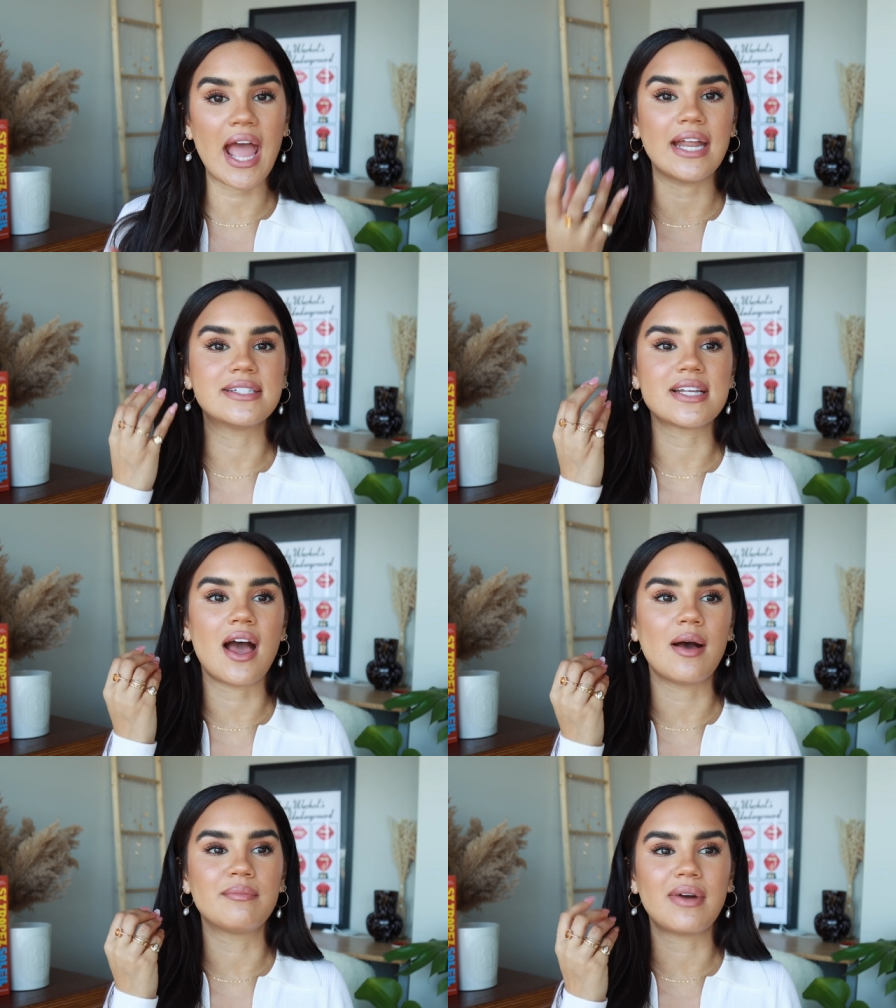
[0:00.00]
And
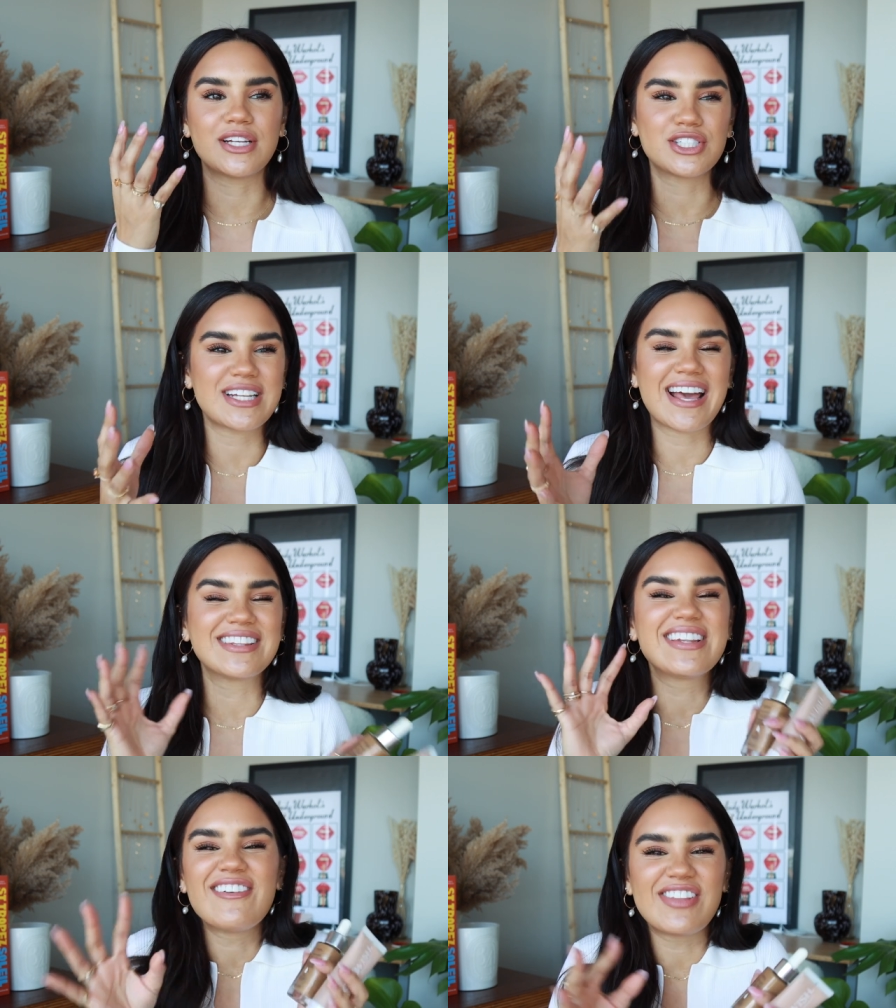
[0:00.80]
um, I just, I
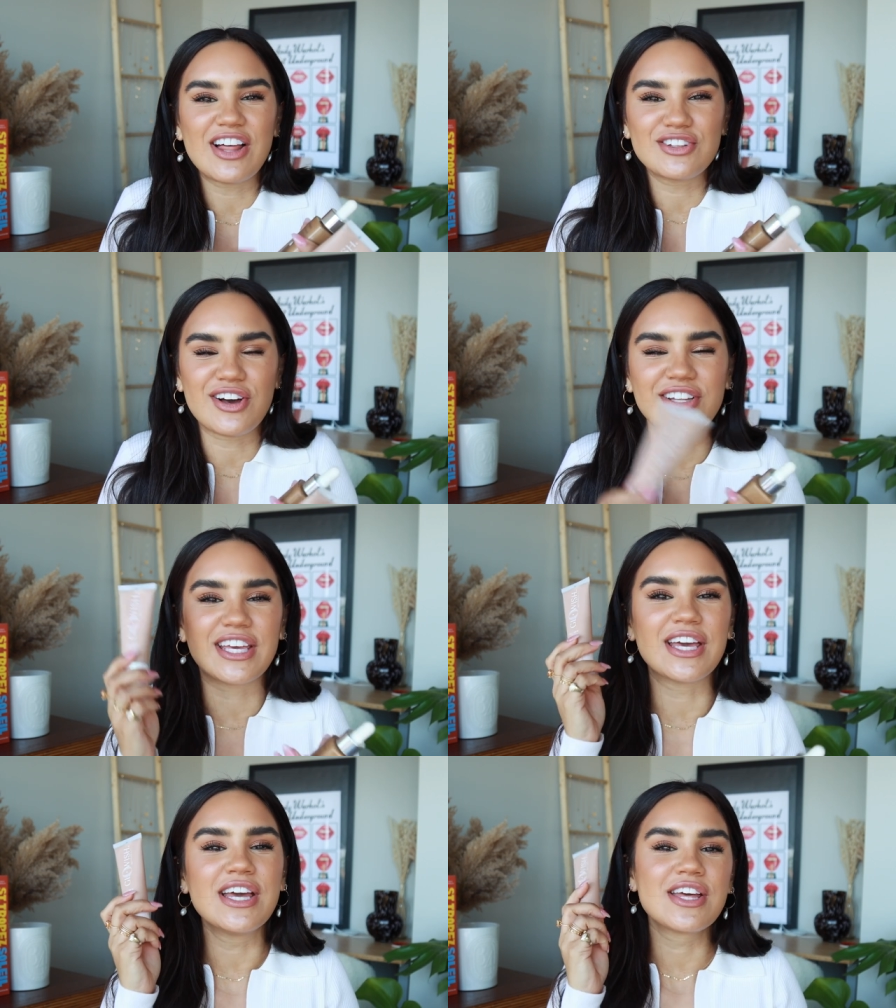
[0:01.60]
love that look.
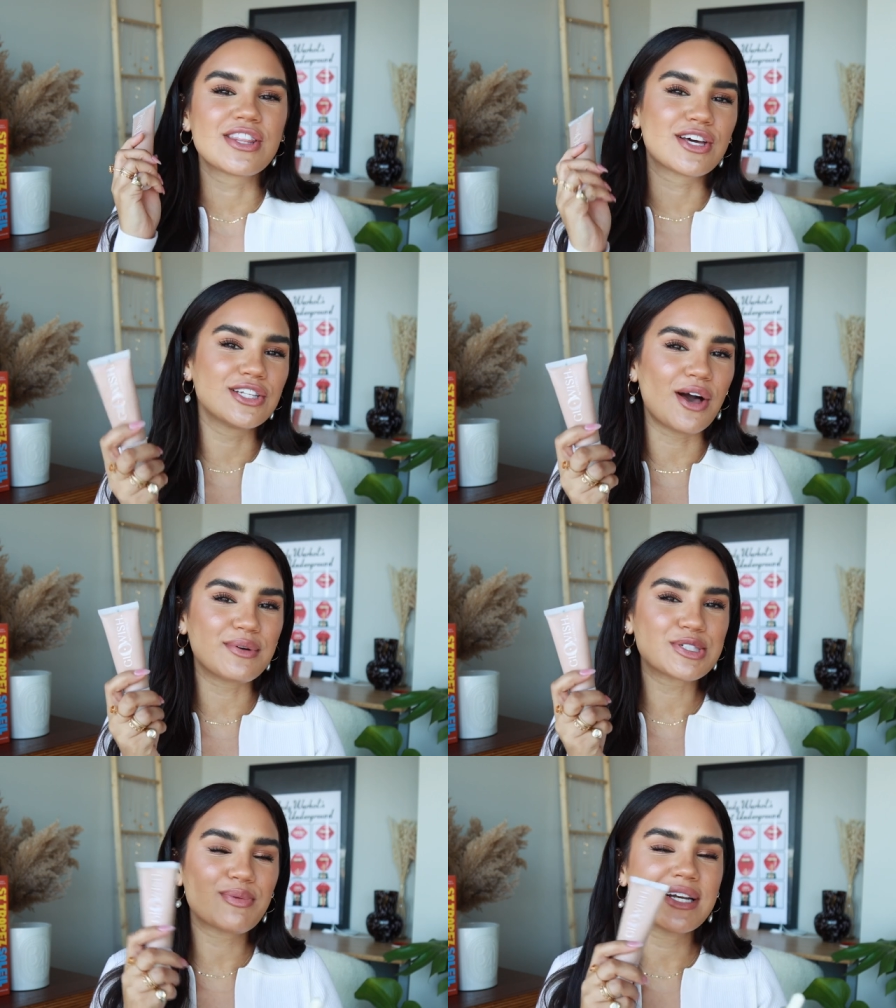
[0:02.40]
Like the
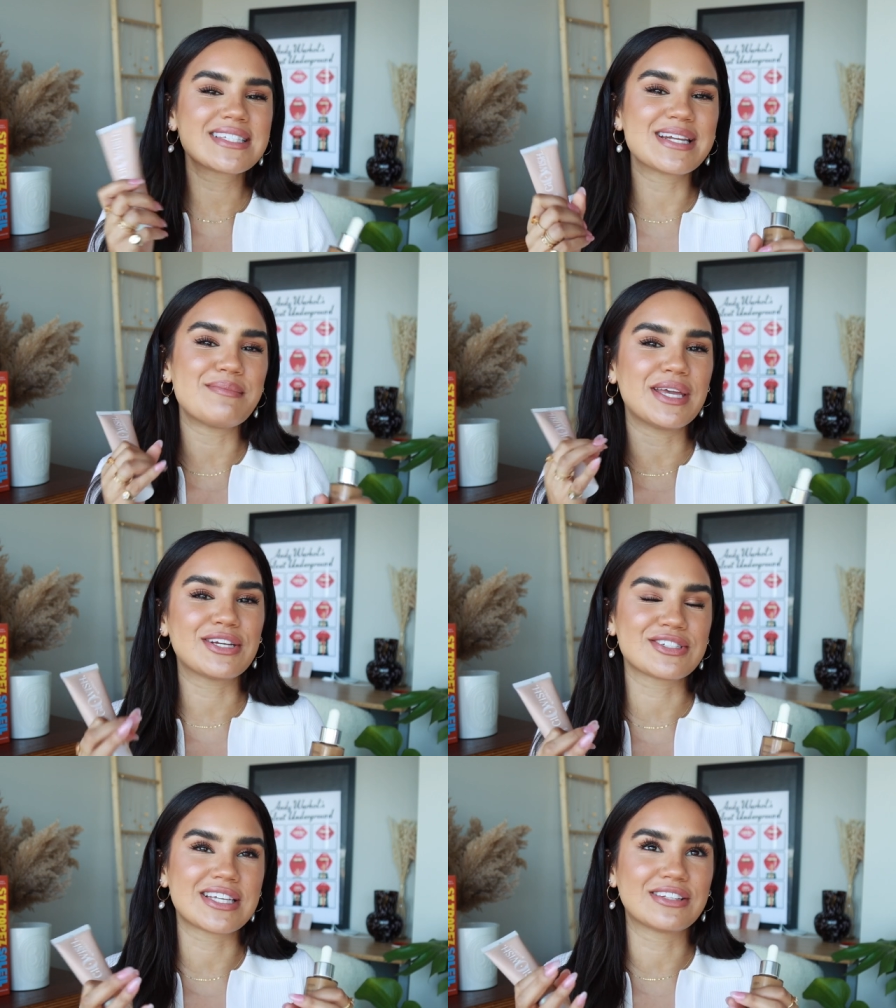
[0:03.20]
Glowish one is gonna
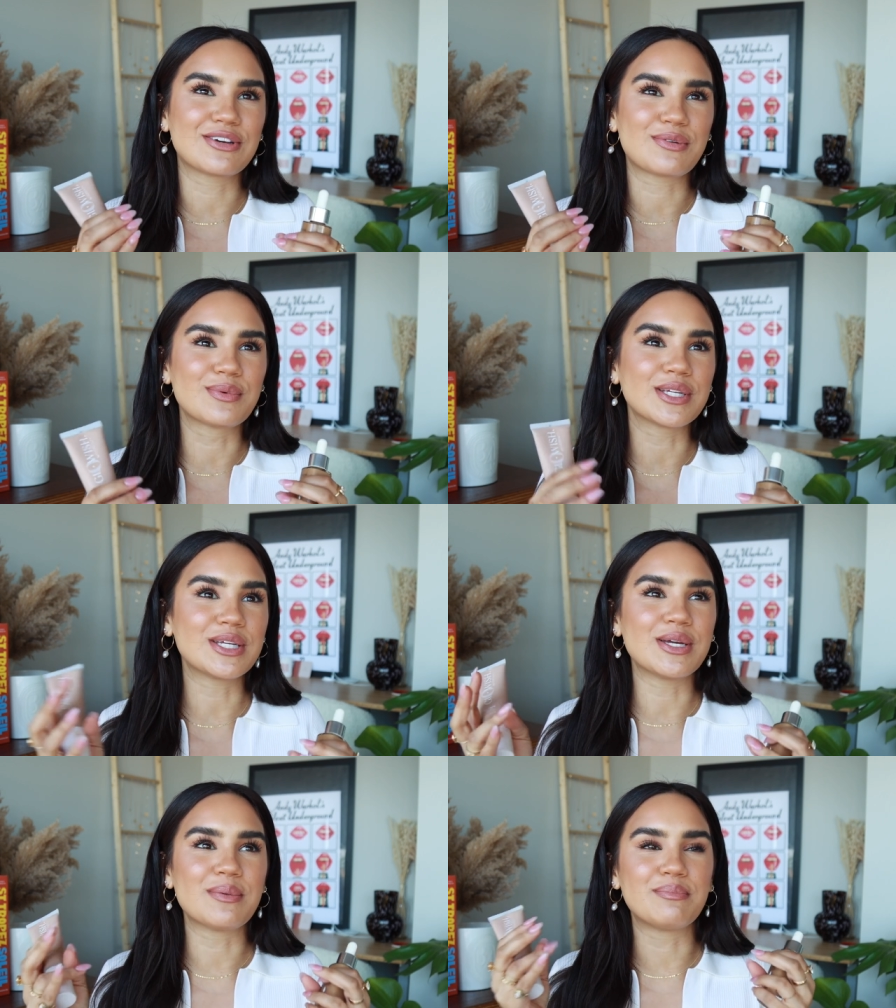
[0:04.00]
make your skin look
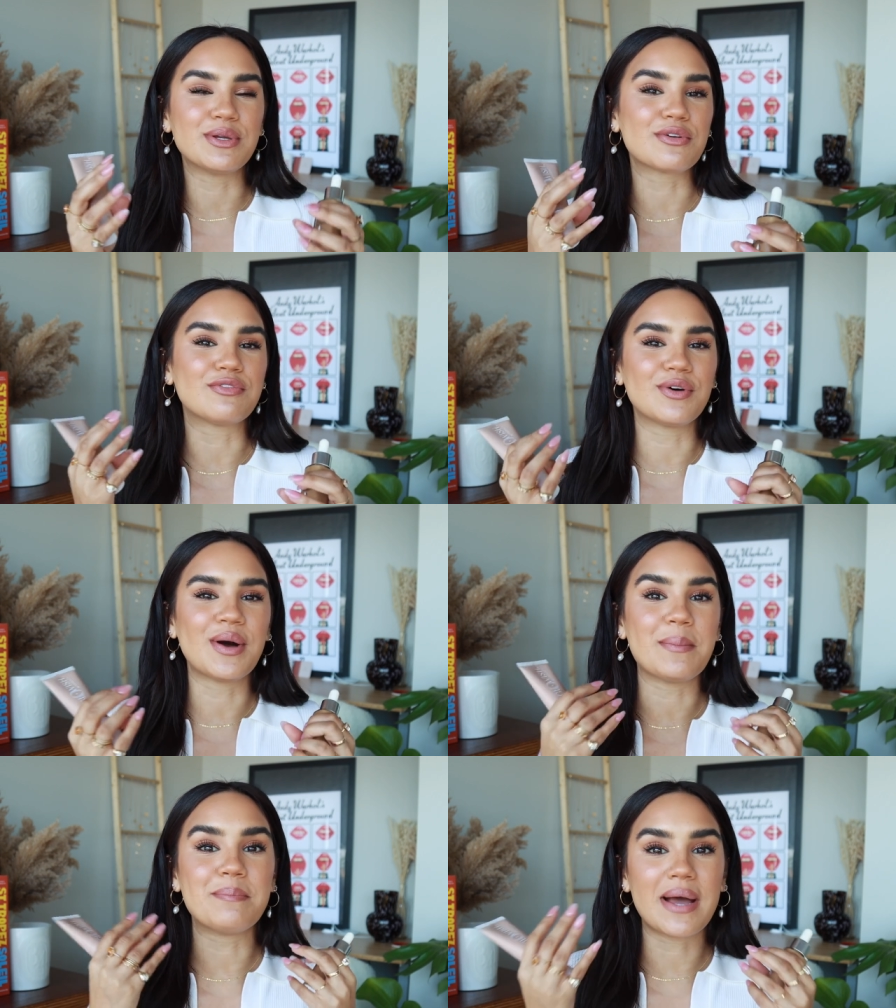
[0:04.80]
really beautiful and